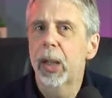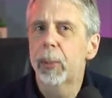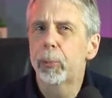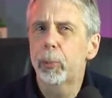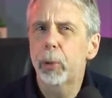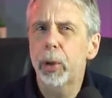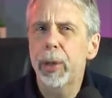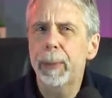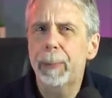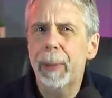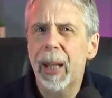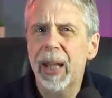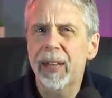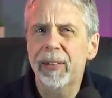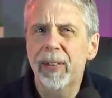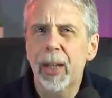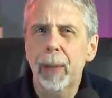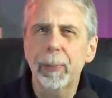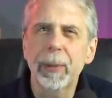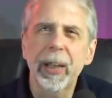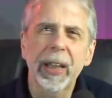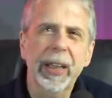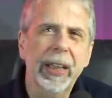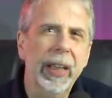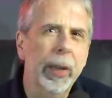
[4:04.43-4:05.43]

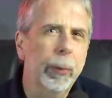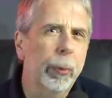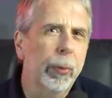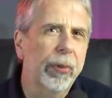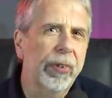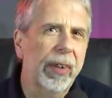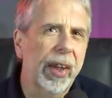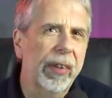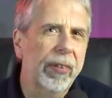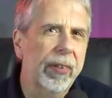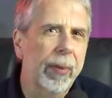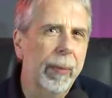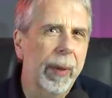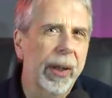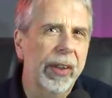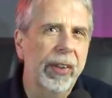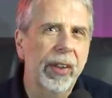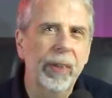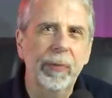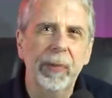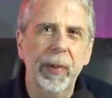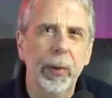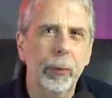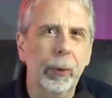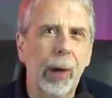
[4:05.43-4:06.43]
Pre-pandemic, it was
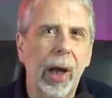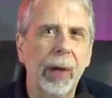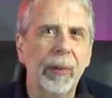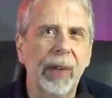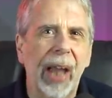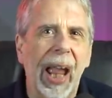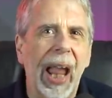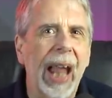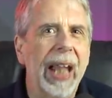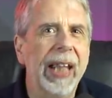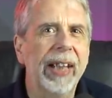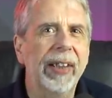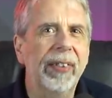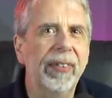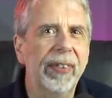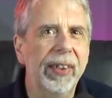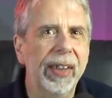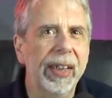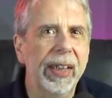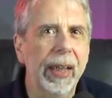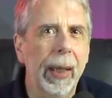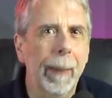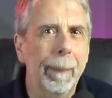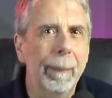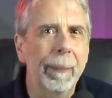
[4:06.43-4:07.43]
estimated that around
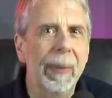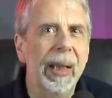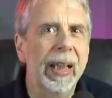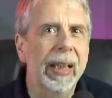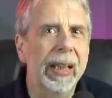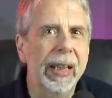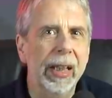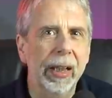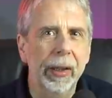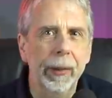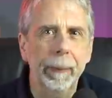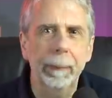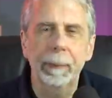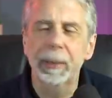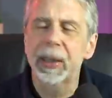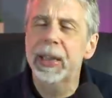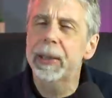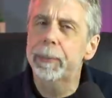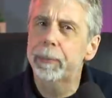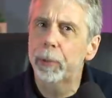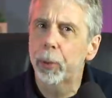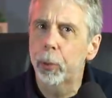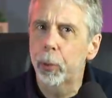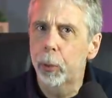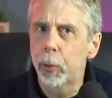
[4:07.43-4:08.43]
80 million
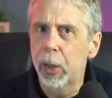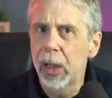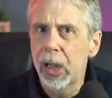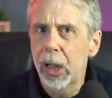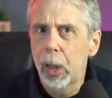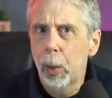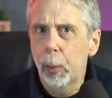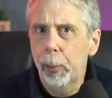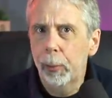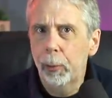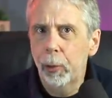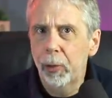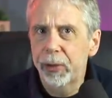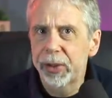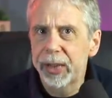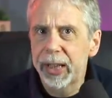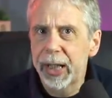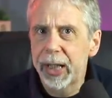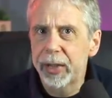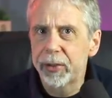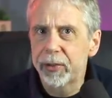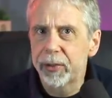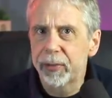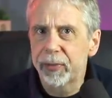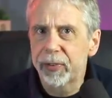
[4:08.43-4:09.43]
people were on the
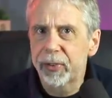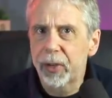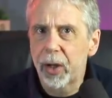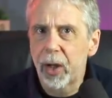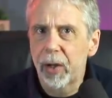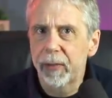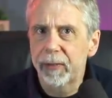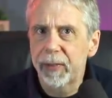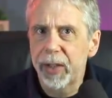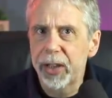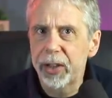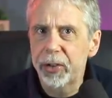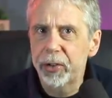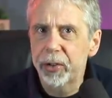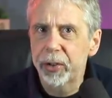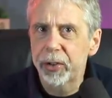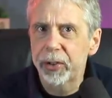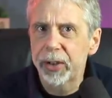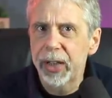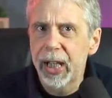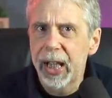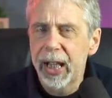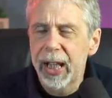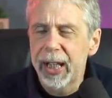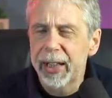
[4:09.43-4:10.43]
edge of
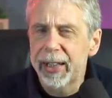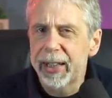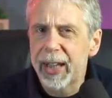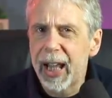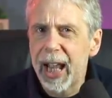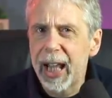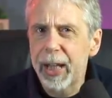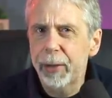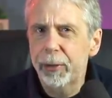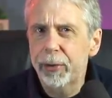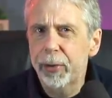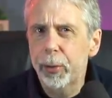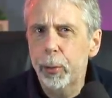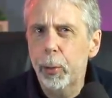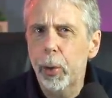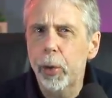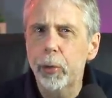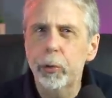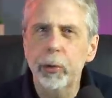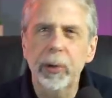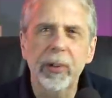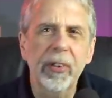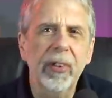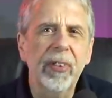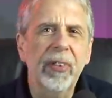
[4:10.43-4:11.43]
starvation. Now
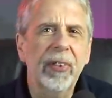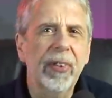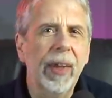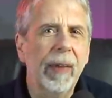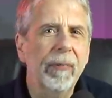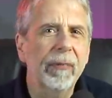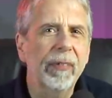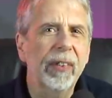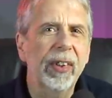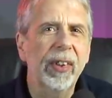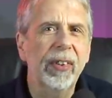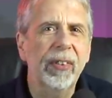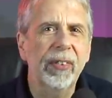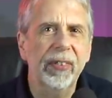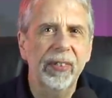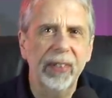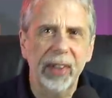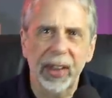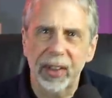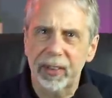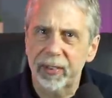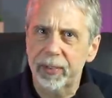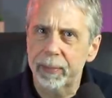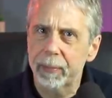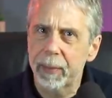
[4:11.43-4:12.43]

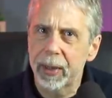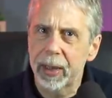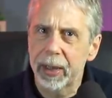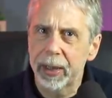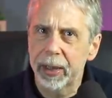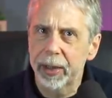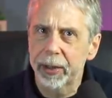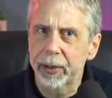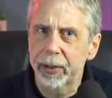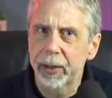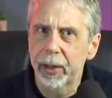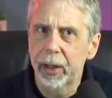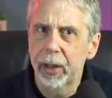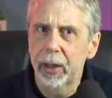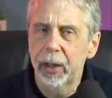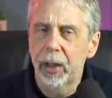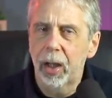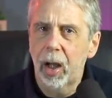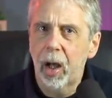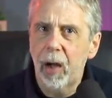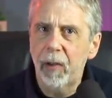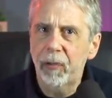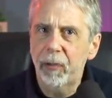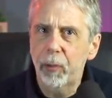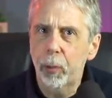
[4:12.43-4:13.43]
276 million
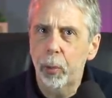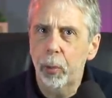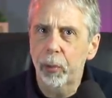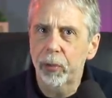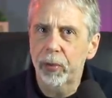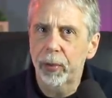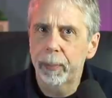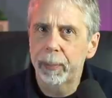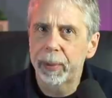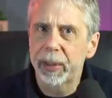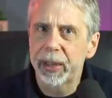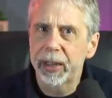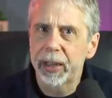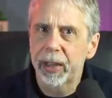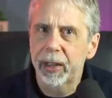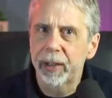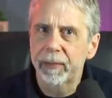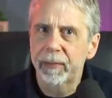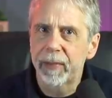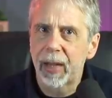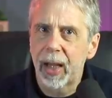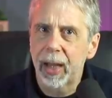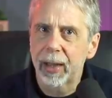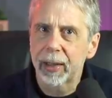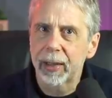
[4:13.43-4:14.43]
are thought to be
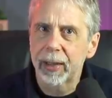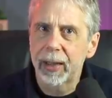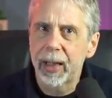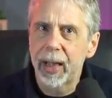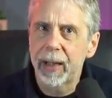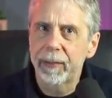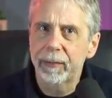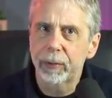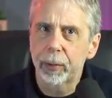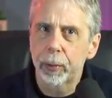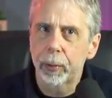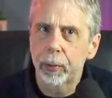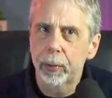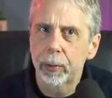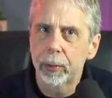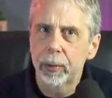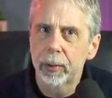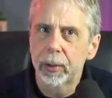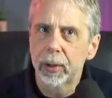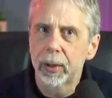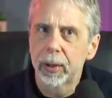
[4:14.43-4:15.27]
at that level.